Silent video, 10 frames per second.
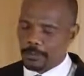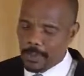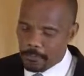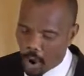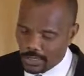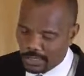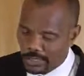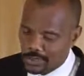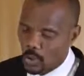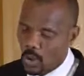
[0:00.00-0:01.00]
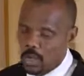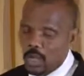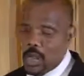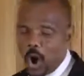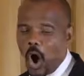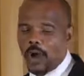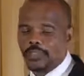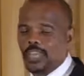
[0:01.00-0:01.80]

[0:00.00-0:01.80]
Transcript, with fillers: immortal soul or the